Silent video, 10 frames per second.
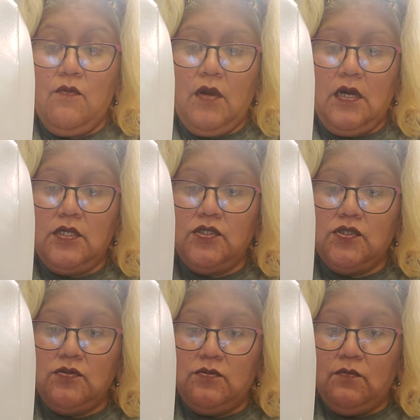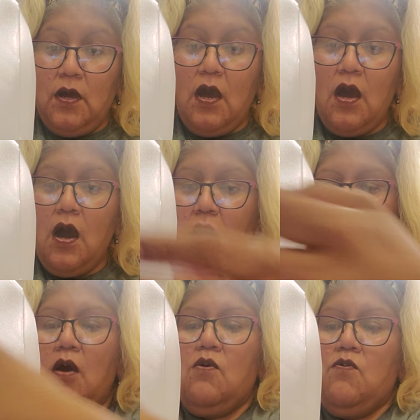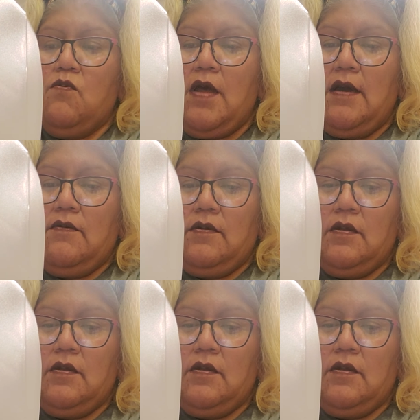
We're going to zoom all around.